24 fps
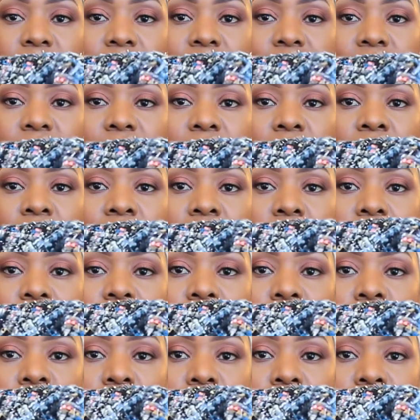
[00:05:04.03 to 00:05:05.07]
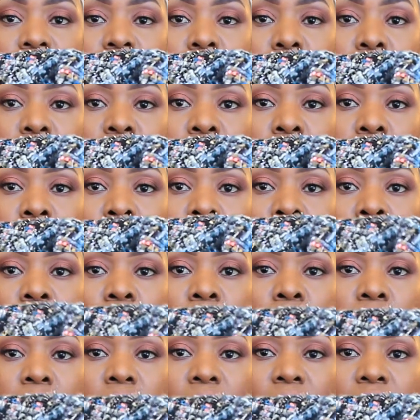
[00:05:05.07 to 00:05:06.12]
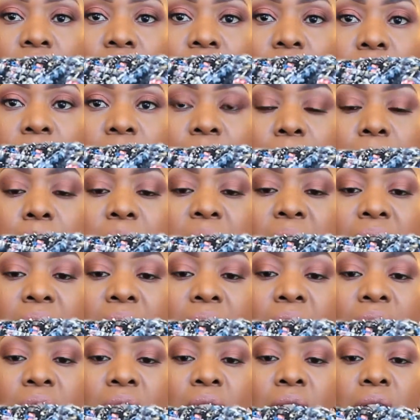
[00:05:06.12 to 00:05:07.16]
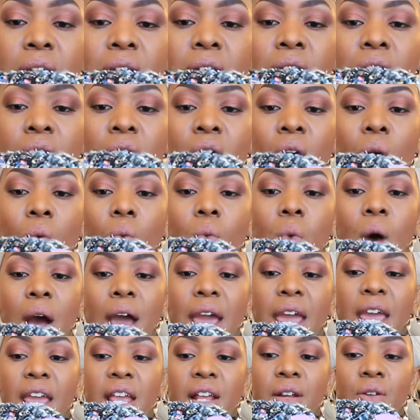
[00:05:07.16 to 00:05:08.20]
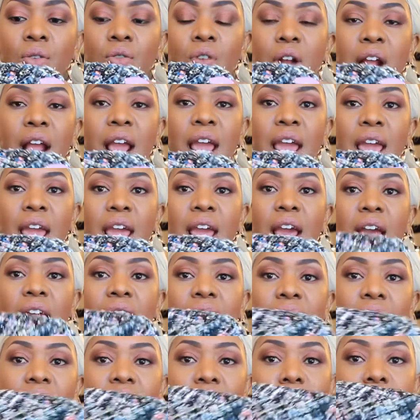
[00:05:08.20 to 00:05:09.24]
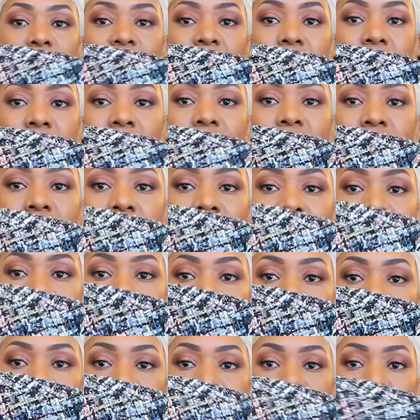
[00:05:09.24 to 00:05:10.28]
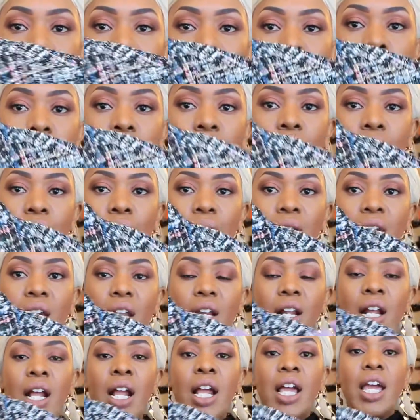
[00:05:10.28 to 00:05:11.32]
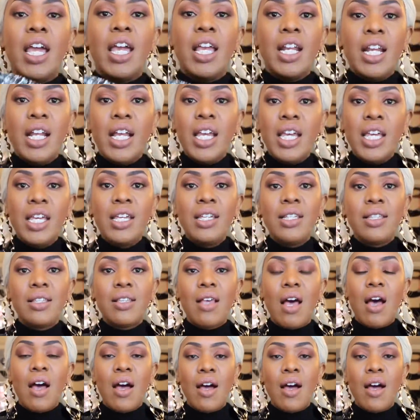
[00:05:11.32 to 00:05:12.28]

like different blues, a little bit of pink, white, gray, and like a metallic silver that goes through it. It is